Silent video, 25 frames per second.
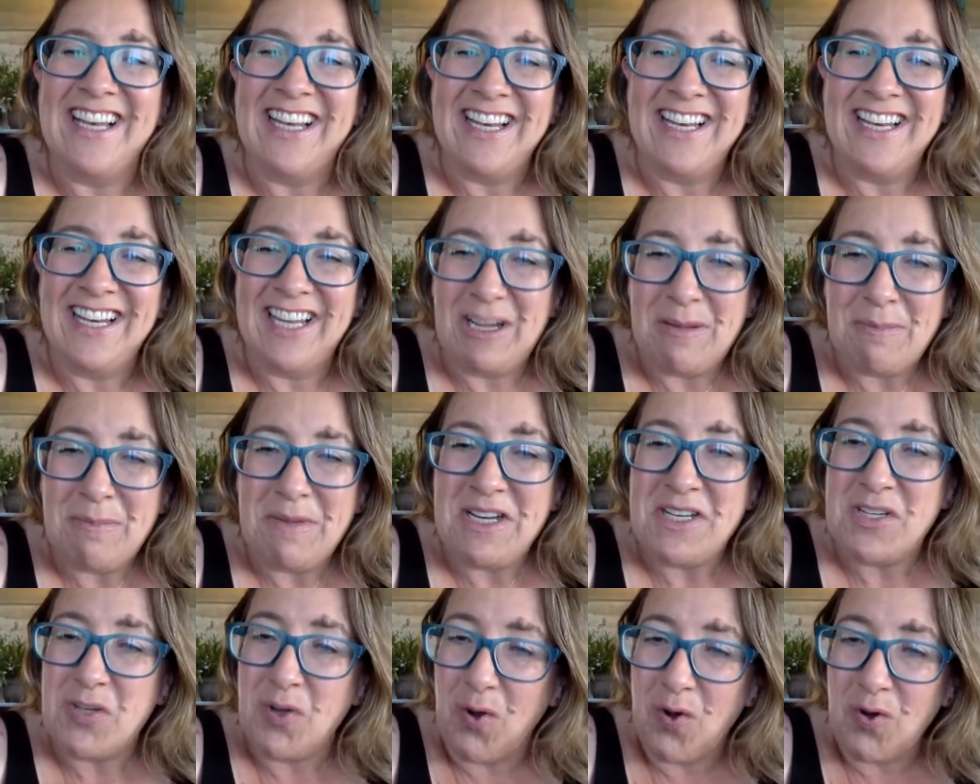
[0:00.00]
Let
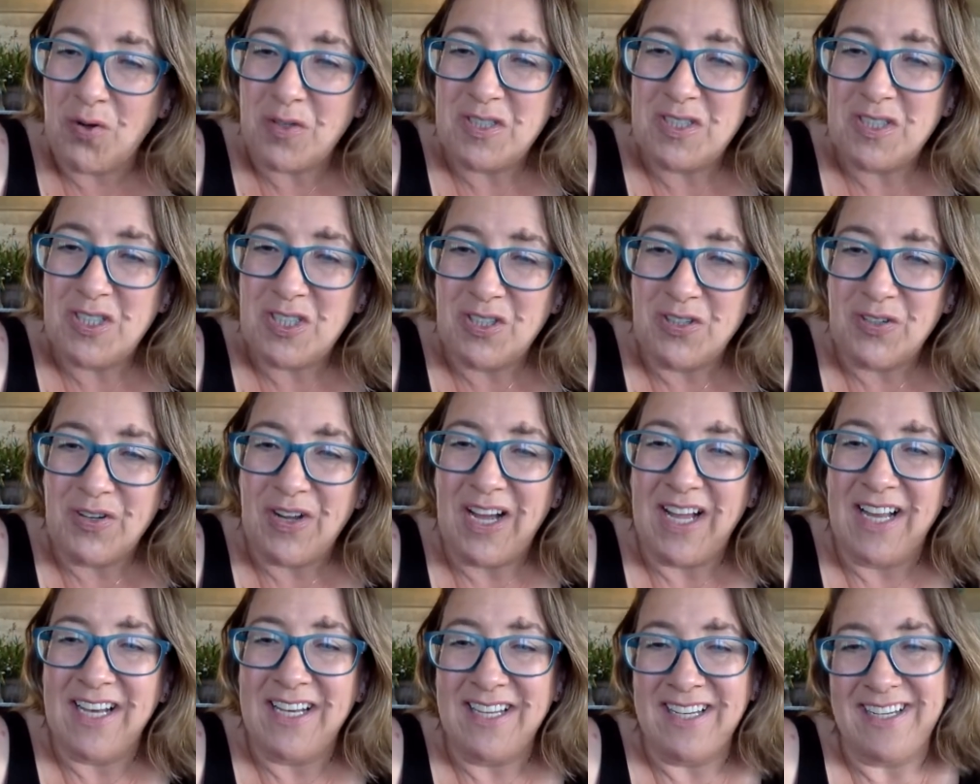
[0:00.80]
me talk to you.
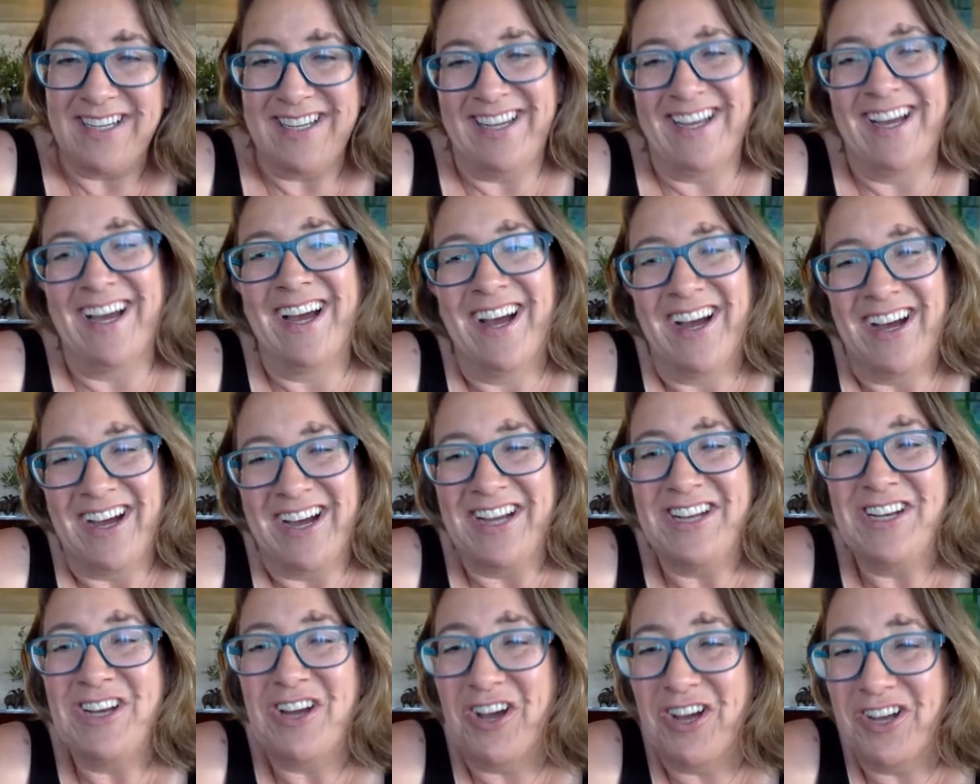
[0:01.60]

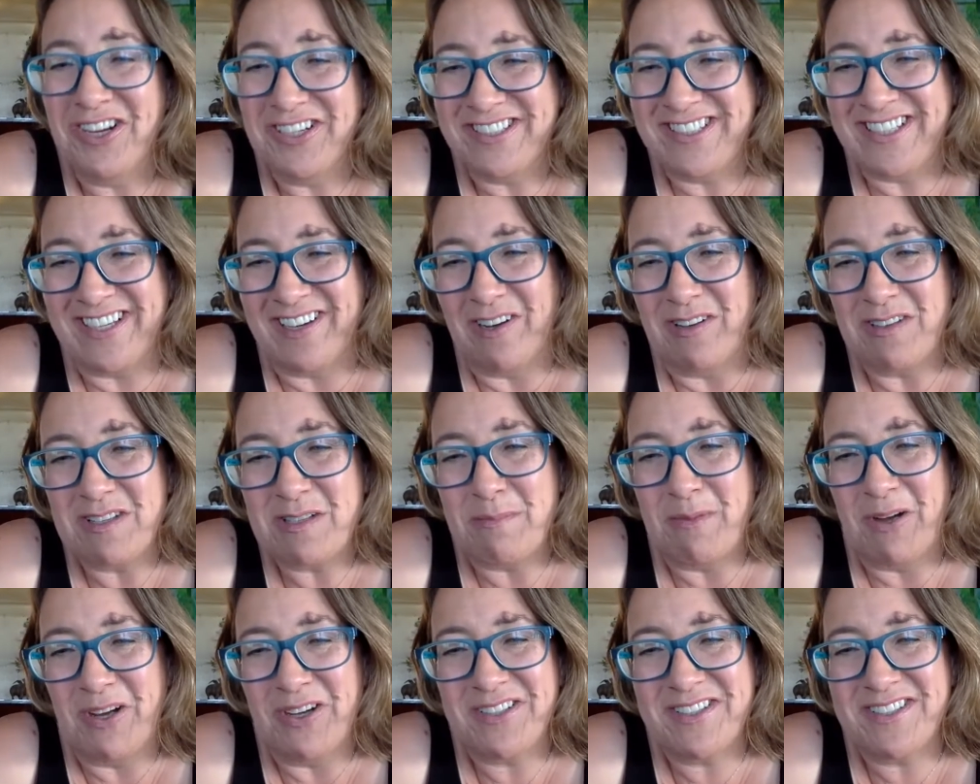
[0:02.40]
I know, Shell,
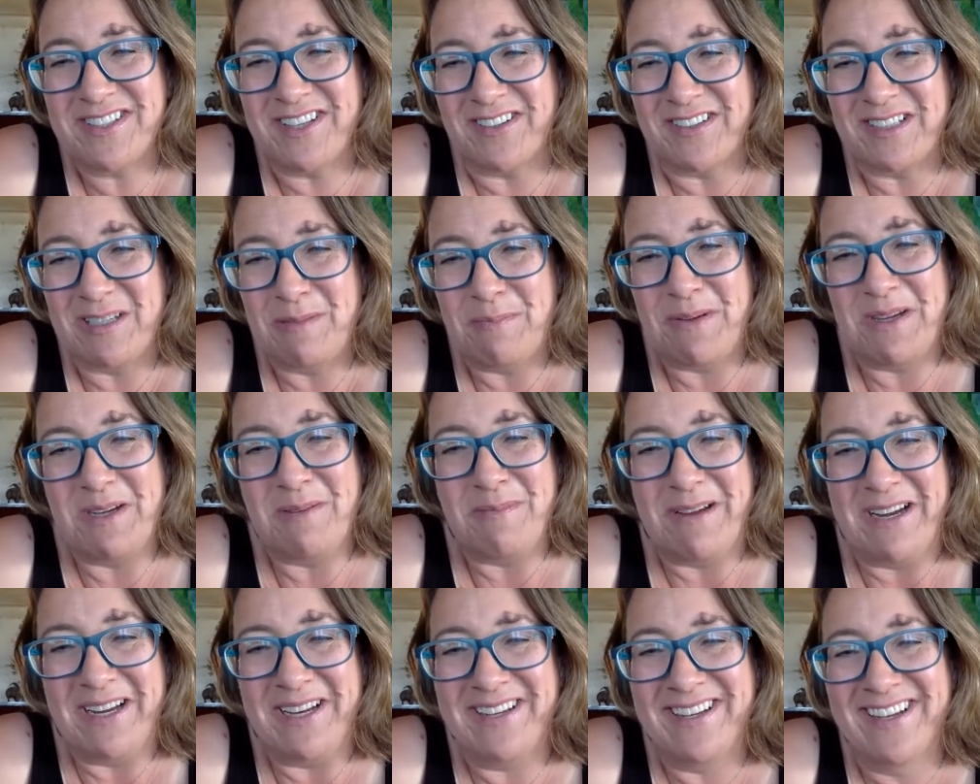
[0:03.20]
smoked salty pig
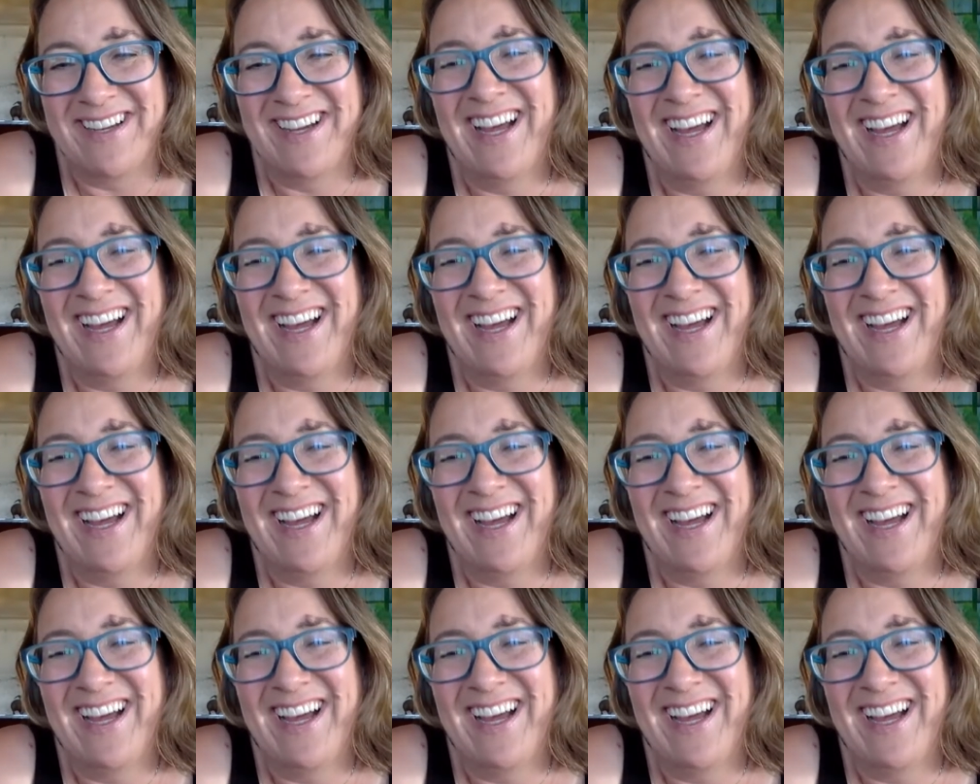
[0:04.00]
meat.